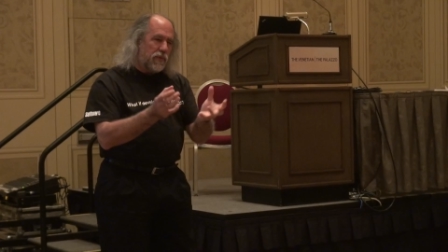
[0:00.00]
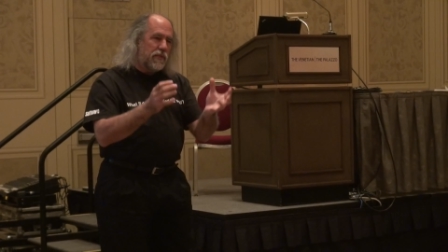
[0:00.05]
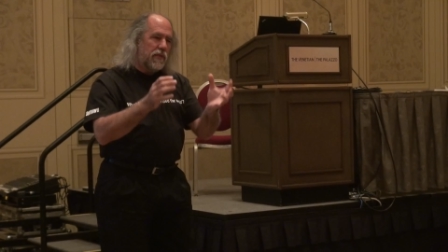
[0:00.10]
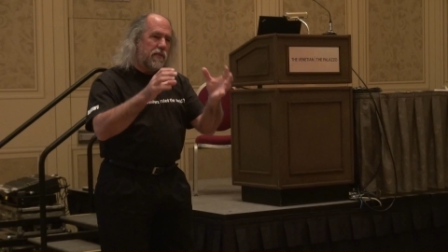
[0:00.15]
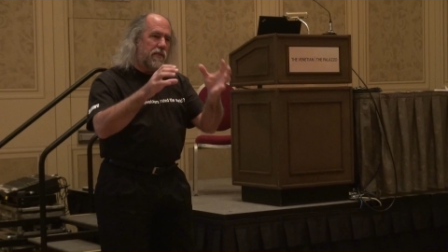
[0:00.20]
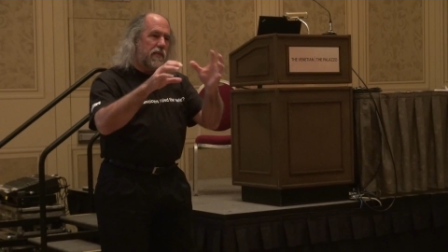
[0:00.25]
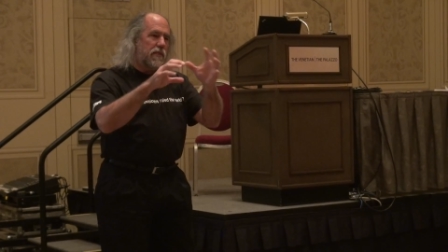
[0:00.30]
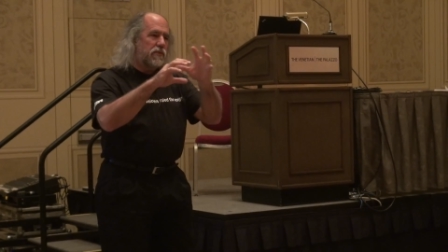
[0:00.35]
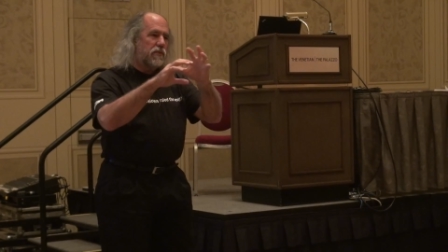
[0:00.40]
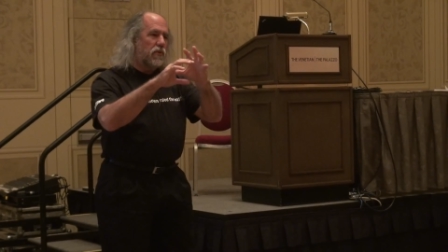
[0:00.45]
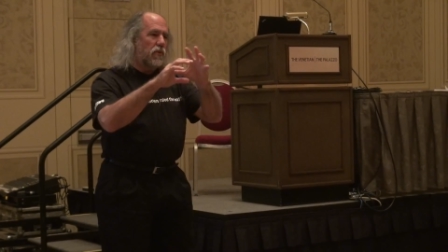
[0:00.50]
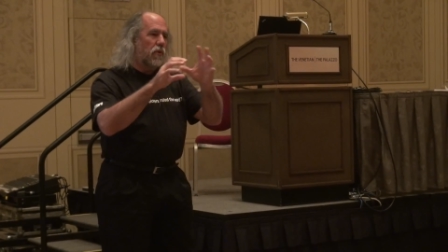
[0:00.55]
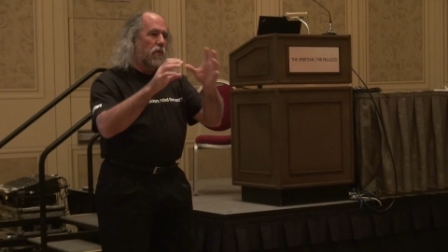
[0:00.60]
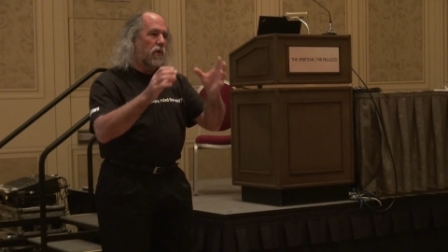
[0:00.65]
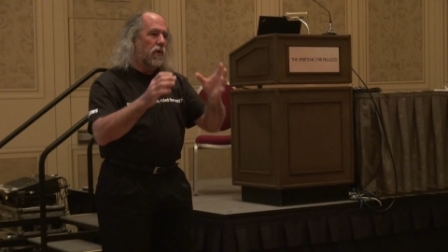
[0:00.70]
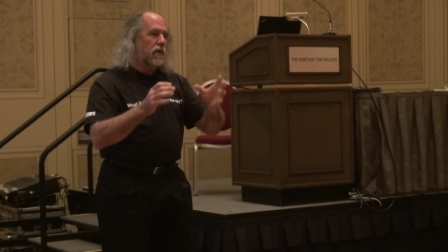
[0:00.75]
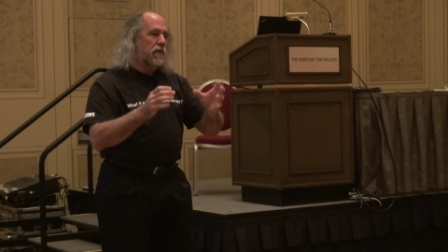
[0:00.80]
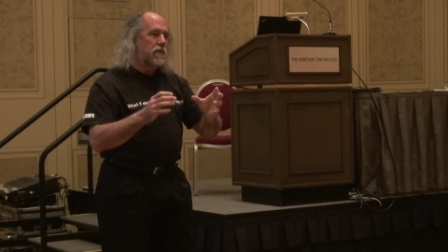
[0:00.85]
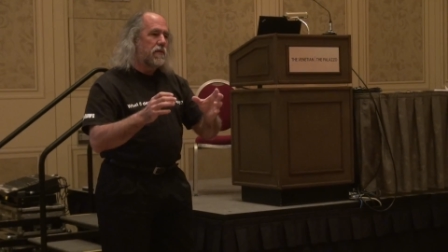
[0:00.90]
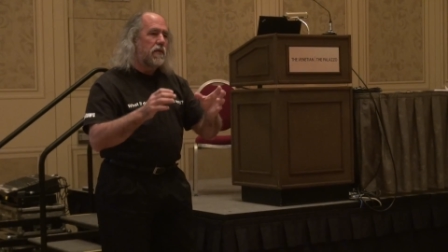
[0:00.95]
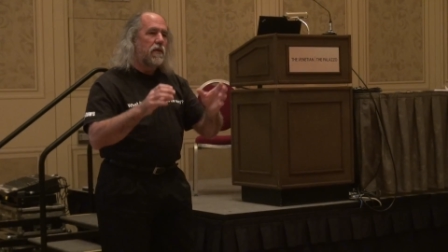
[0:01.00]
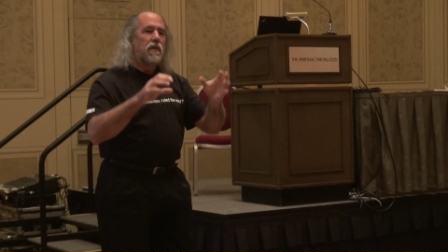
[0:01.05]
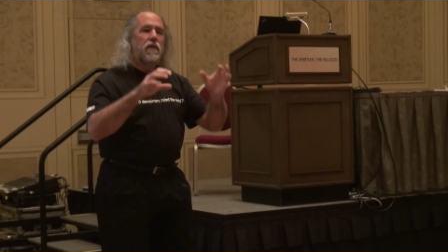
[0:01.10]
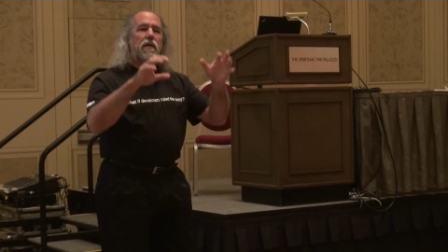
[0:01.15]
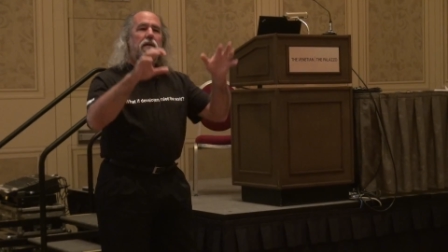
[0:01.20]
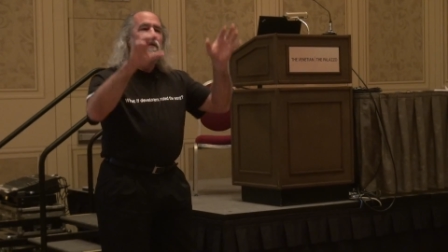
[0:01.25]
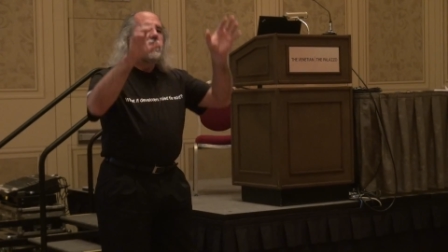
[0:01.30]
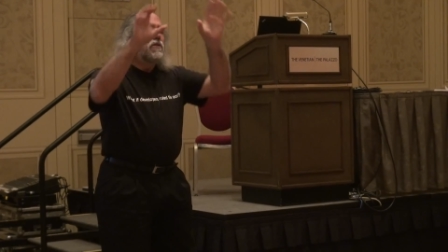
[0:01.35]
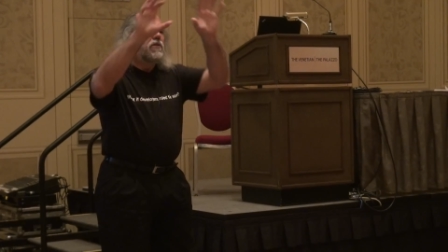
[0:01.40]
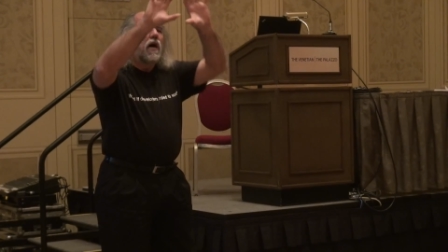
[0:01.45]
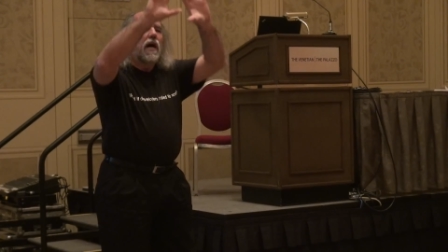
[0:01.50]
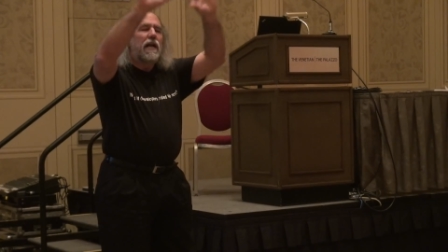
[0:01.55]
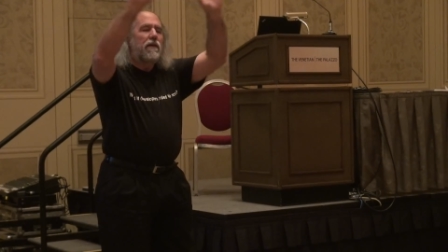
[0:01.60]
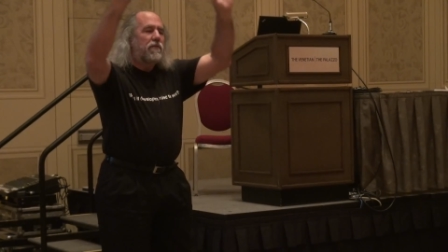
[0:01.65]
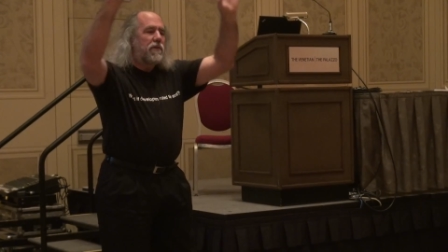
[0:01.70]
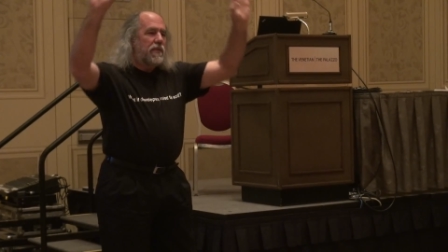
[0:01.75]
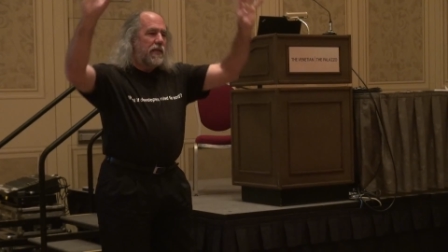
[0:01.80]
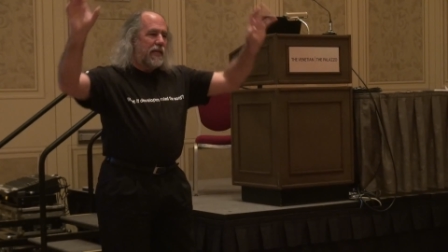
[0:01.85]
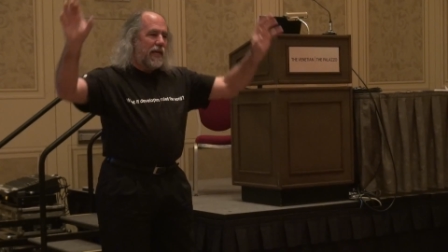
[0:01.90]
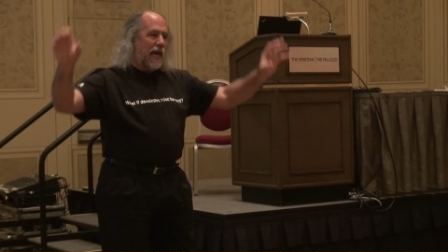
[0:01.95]
within this core. Not
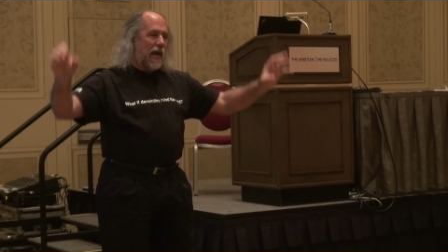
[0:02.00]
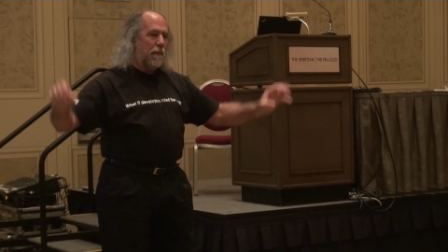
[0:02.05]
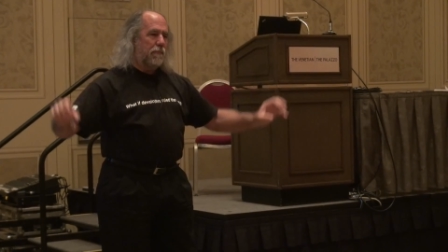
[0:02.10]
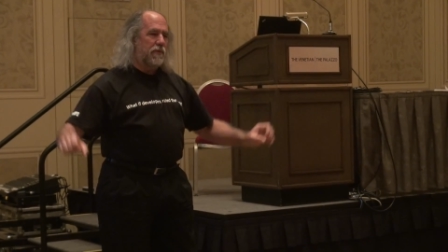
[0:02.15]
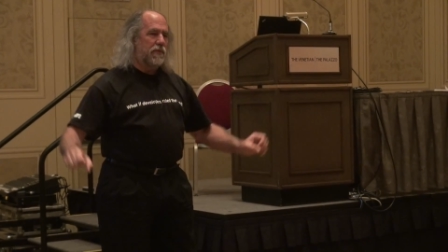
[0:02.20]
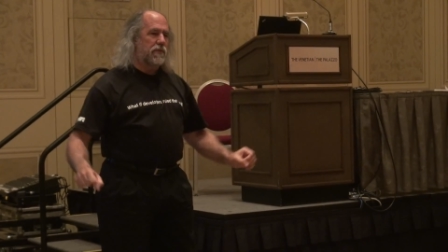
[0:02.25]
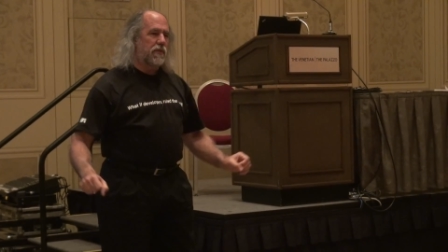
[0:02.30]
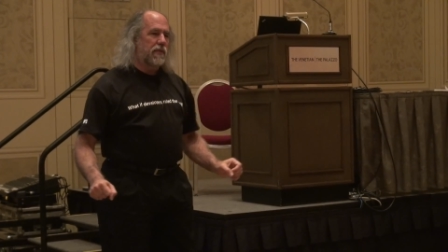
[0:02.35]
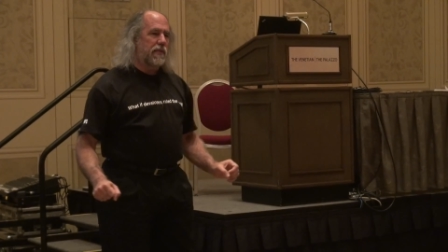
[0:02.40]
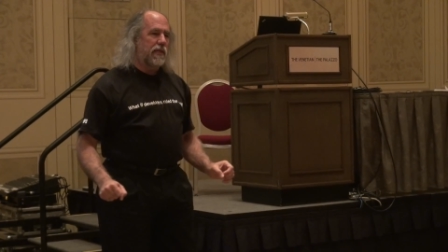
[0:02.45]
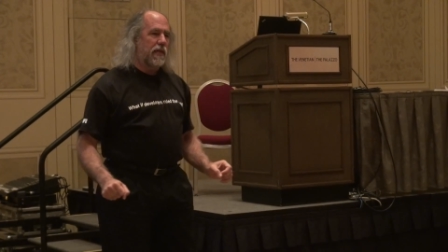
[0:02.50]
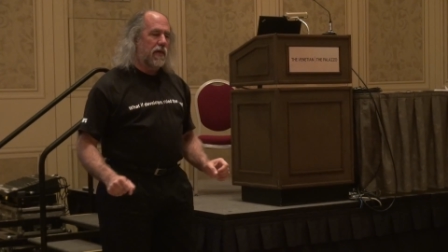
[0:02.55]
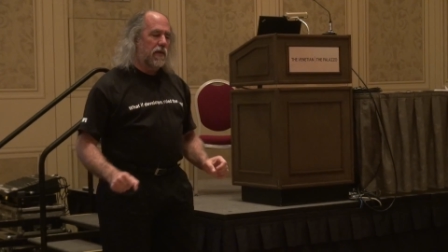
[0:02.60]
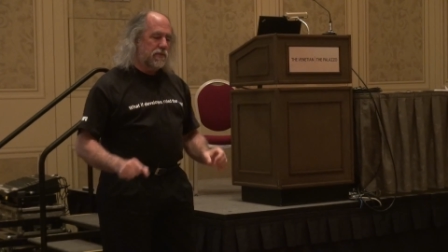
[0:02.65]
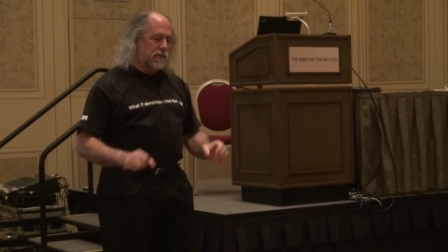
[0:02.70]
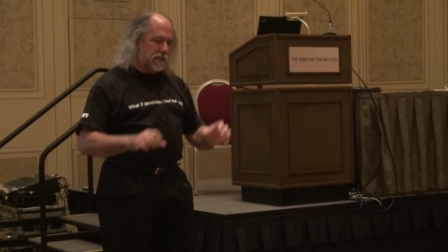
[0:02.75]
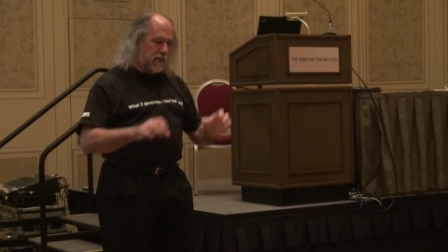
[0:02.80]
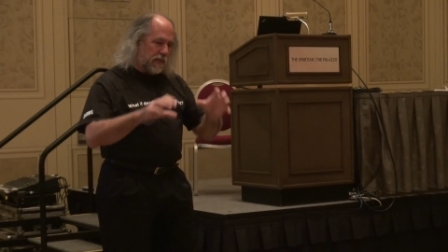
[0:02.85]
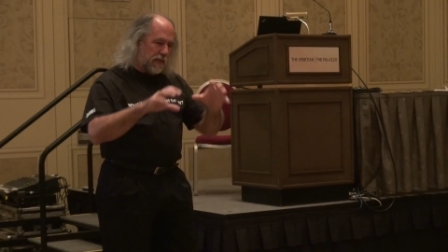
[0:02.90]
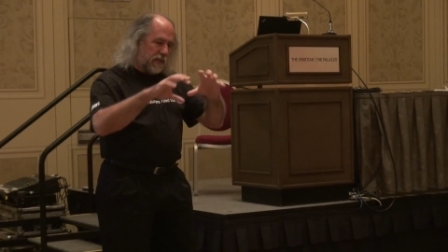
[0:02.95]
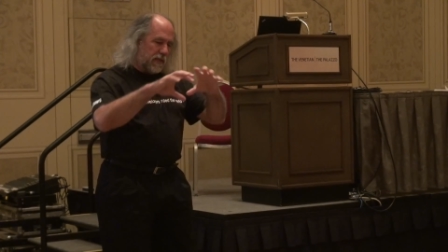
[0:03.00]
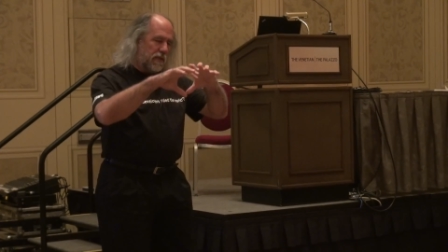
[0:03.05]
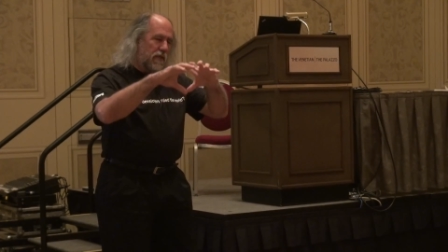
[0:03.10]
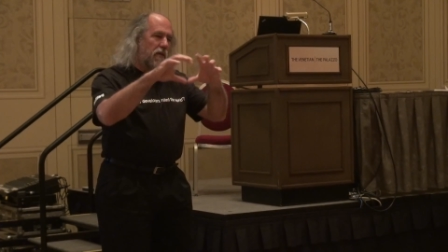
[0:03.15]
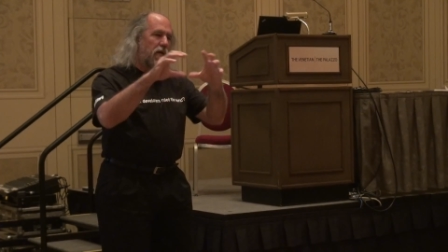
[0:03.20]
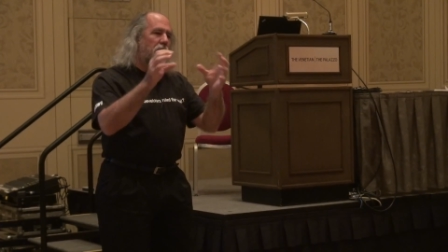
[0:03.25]
everything happens on the outside.